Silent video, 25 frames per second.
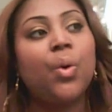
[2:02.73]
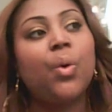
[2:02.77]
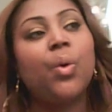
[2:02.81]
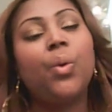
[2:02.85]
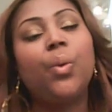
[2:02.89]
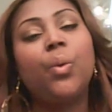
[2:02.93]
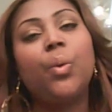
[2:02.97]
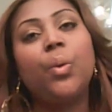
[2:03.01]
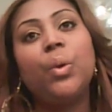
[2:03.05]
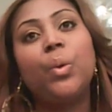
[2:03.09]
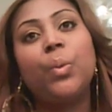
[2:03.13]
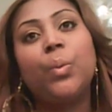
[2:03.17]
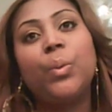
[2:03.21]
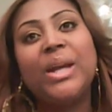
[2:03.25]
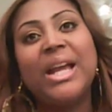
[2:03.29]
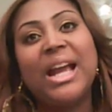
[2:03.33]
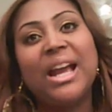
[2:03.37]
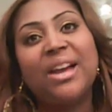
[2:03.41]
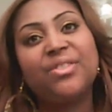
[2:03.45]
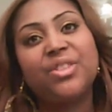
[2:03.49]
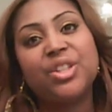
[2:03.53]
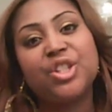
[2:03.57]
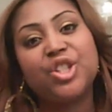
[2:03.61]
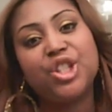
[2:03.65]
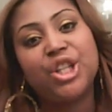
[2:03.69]
So
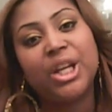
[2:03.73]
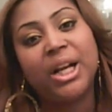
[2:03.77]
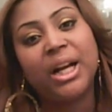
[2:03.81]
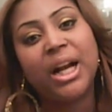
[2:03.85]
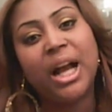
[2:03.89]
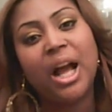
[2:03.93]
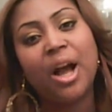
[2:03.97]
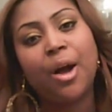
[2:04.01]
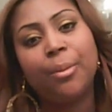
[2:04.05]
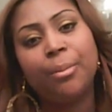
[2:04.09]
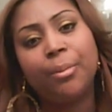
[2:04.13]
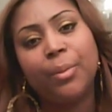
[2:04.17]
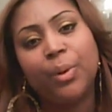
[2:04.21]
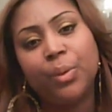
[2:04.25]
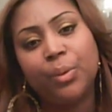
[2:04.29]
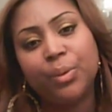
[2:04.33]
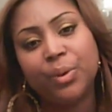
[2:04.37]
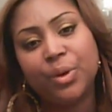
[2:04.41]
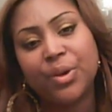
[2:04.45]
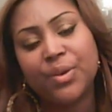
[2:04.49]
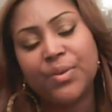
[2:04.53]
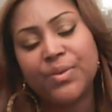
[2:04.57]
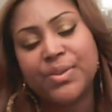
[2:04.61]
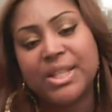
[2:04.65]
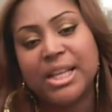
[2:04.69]
we have to check our
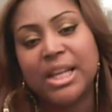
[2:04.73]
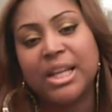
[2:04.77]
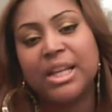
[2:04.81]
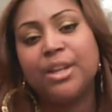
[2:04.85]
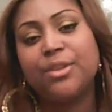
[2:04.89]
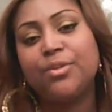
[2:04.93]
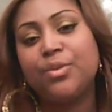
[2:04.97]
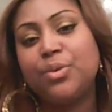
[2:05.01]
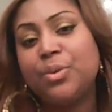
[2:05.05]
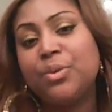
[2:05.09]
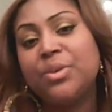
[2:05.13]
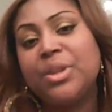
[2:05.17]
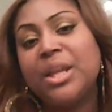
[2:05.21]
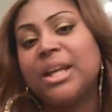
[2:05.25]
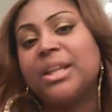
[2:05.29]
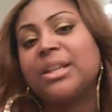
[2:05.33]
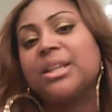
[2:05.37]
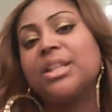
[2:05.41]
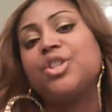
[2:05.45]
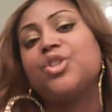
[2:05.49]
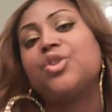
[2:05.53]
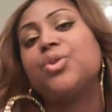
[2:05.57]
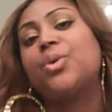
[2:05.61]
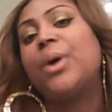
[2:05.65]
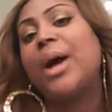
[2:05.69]
motives. And if
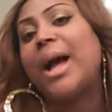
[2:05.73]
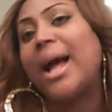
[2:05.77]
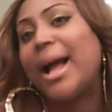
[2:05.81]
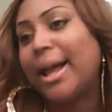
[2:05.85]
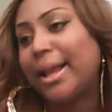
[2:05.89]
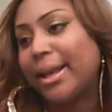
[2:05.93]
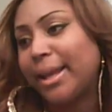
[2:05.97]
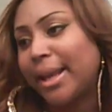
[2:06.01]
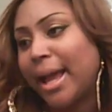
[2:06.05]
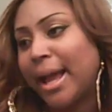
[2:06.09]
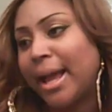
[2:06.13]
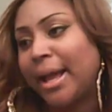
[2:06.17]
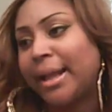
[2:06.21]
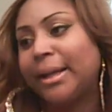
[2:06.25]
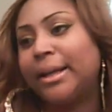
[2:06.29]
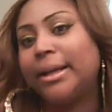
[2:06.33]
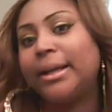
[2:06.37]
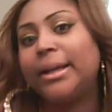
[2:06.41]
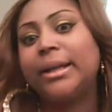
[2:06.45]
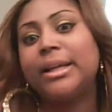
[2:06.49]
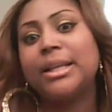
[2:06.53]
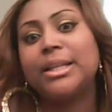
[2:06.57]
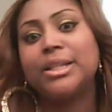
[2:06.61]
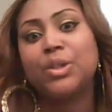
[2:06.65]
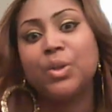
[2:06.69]
you think that your
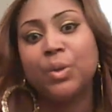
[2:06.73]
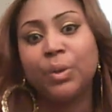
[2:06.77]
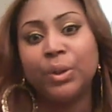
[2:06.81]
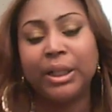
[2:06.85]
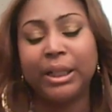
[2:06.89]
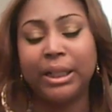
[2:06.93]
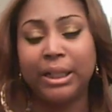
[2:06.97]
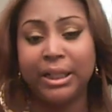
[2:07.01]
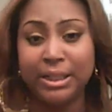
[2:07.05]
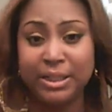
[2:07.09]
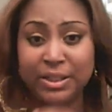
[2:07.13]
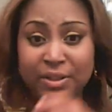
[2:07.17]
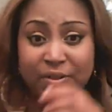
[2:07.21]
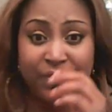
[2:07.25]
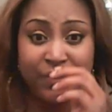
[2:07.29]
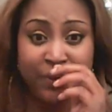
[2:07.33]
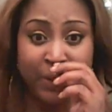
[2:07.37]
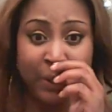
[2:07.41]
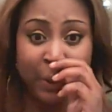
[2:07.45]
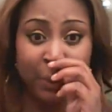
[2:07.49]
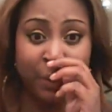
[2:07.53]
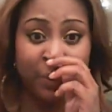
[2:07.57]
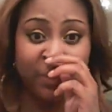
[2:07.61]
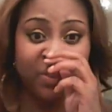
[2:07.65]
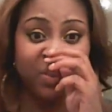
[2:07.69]
eyeliner is going to
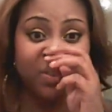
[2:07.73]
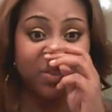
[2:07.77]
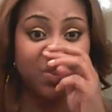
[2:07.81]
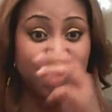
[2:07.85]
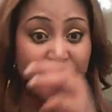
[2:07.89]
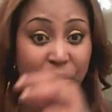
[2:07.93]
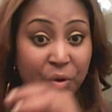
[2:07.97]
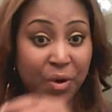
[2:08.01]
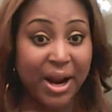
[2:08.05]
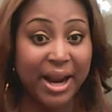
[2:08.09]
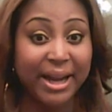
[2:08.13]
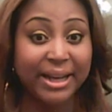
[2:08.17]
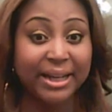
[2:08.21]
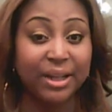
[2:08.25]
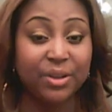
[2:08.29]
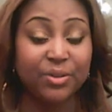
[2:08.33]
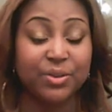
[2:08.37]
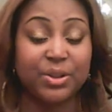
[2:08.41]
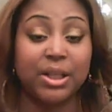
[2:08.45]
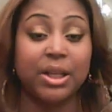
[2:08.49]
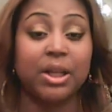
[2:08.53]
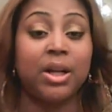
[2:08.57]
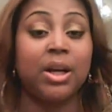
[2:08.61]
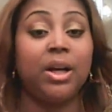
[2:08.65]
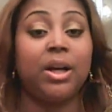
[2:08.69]
interfere with you
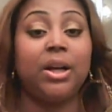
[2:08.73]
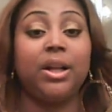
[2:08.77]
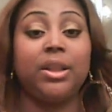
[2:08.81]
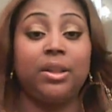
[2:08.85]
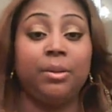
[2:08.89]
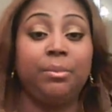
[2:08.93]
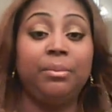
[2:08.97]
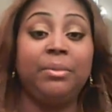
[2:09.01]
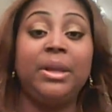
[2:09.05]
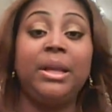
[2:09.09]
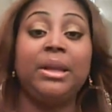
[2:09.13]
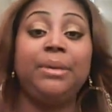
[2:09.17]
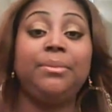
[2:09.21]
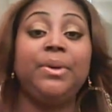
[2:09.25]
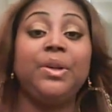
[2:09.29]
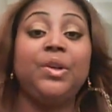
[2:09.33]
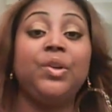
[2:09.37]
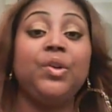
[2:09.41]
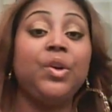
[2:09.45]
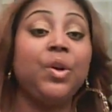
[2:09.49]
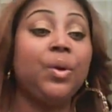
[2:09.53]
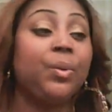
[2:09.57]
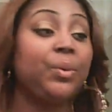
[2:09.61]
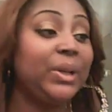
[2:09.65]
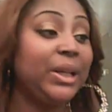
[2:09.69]
crying out to God, then
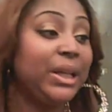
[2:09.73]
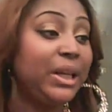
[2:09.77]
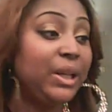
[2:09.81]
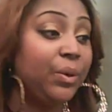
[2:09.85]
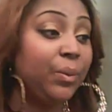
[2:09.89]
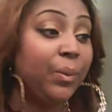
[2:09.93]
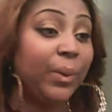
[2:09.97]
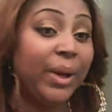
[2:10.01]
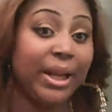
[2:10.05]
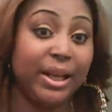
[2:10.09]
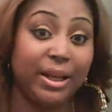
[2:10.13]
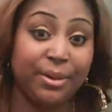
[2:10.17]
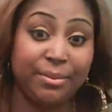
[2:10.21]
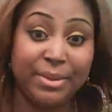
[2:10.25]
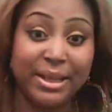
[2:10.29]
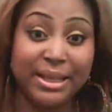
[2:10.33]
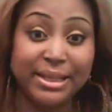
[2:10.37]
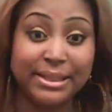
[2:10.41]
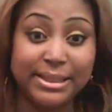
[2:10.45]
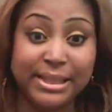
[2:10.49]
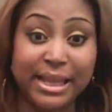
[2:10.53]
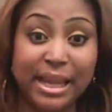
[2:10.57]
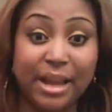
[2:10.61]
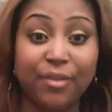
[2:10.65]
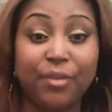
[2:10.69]
maybe you don't need to
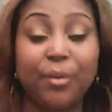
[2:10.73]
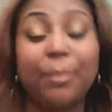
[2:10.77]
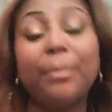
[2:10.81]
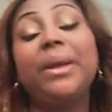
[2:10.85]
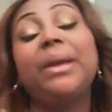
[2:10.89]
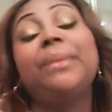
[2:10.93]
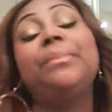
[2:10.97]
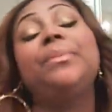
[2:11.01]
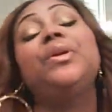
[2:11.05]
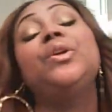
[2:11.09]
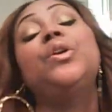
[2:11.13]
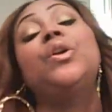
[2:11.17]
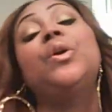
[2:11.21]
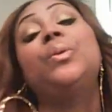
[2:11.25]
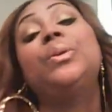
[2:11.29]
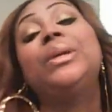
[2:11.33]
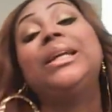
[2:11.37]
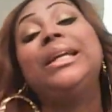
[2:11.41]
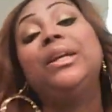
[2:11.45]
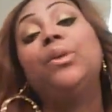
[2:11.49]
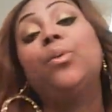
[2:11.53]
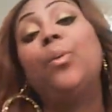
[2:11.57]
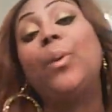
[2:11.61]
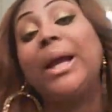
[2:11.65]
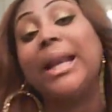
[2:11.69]
wear the mascara. Maybe
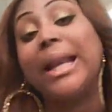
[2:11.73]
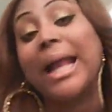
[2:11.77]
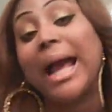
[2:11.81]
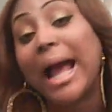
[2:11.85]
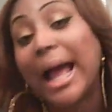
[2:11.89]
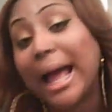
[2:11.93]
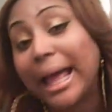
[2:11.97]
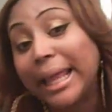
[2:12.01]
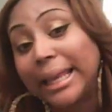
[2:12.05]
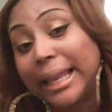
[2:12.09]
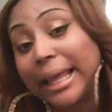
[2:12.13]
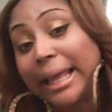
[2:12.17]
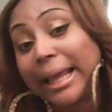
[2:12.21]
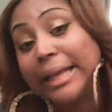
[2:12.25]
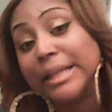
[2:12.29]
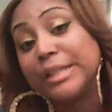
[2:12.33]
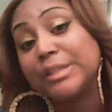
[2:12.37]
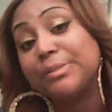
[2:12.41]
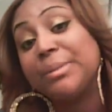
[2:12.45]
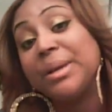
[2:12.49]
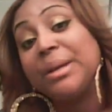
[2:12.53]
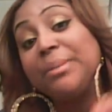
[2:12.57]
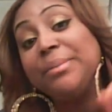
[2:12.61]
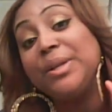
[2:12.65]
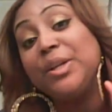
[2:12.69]
you don't need to wear the
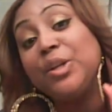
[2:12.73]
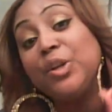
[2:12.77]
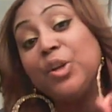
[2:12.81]
eyelash.